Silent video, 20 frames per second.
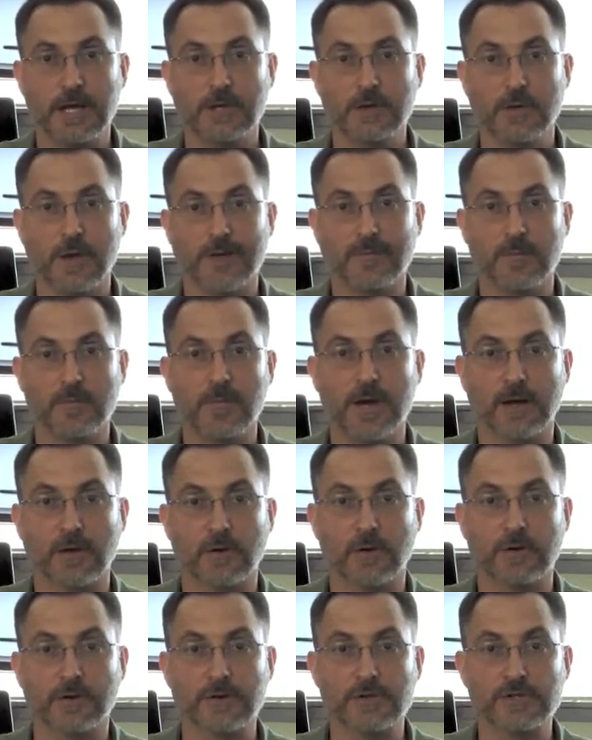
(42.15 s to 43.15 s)
you have a
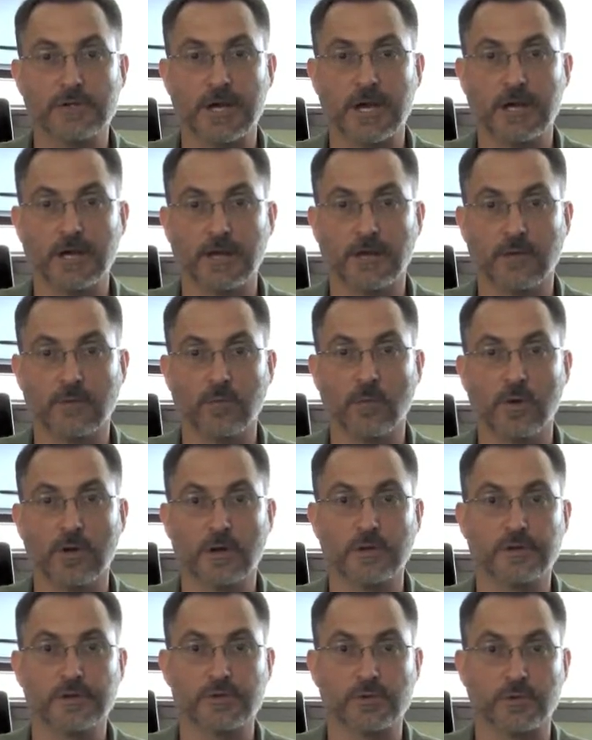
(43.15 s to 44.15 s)
better understanding of what
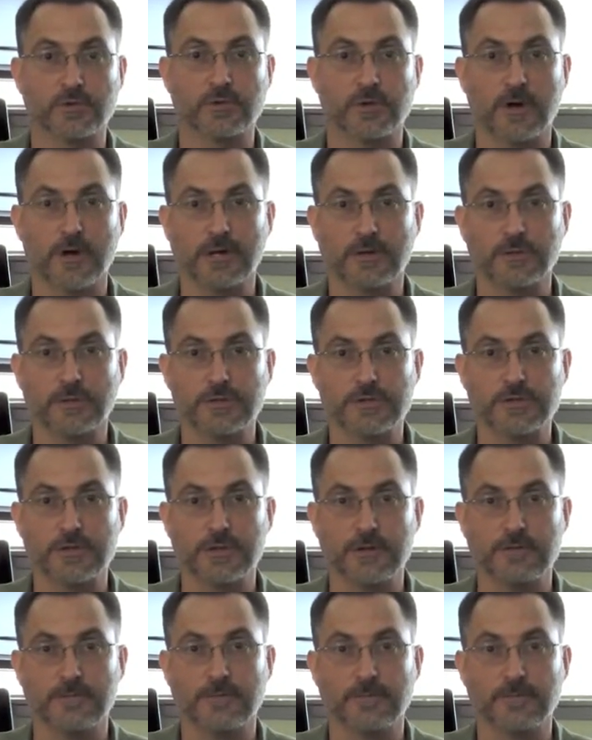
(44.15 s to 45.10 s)
it is we're trying to achieve.